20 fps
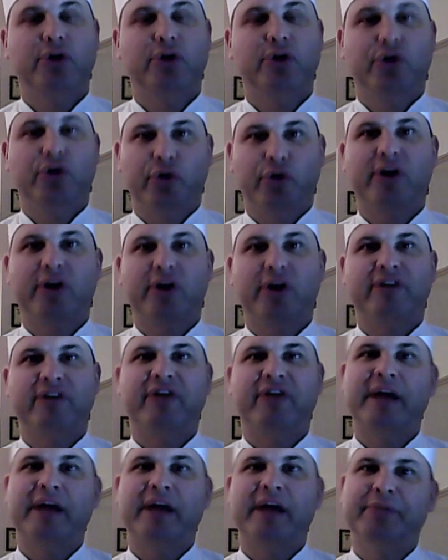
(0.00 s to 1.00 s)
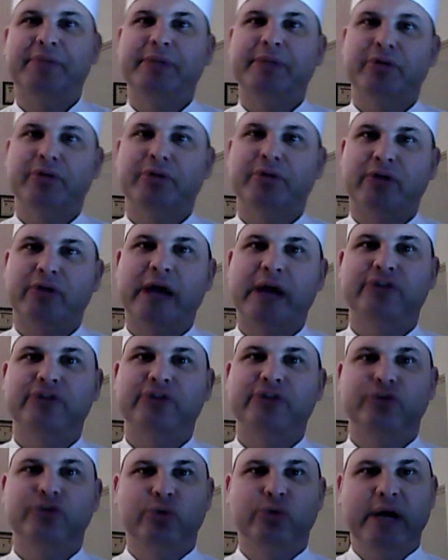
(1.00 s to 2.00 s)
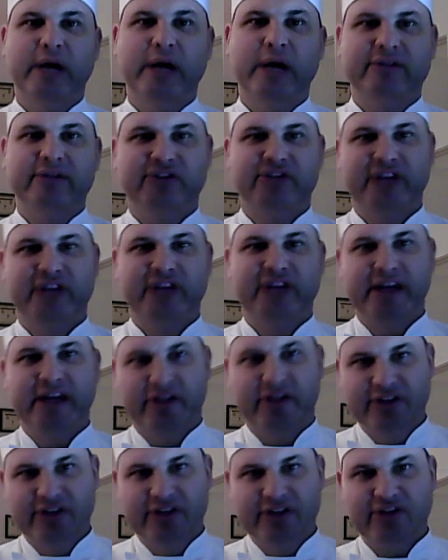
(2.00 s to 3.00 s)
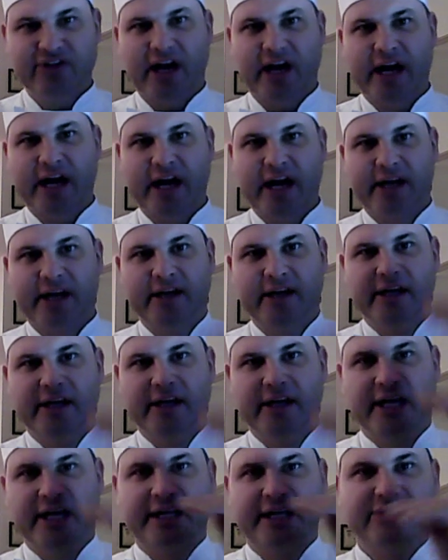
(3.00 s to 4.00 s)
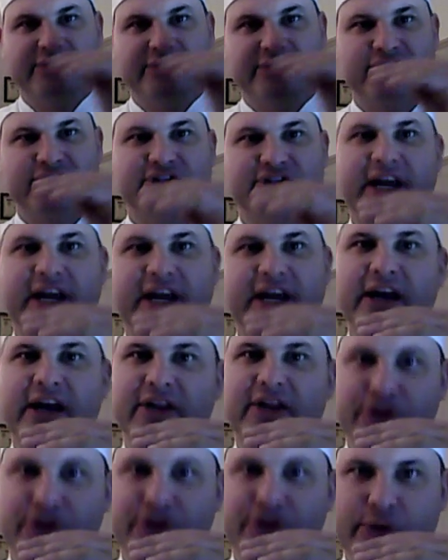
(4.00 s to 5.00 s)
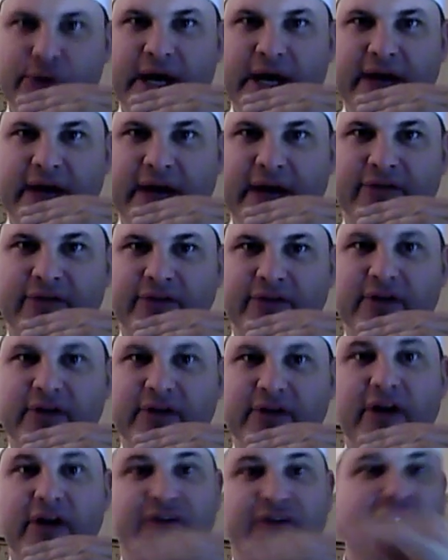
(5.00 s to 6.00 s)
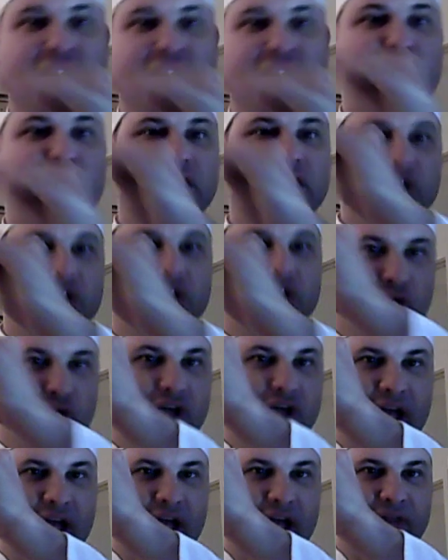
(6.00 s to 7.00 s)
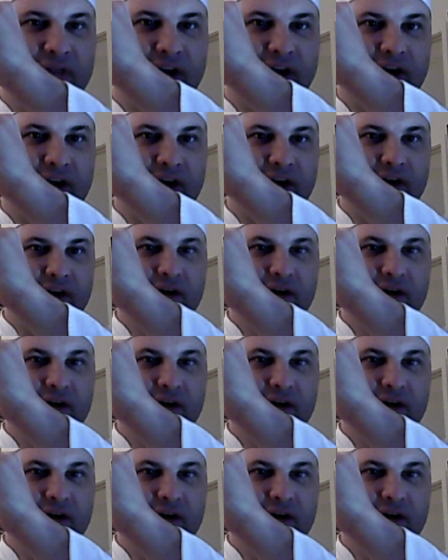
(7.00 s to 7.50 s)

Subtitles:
You're going to find people around you who have a scale this high against a scale that you have. Eventually, you'll get there.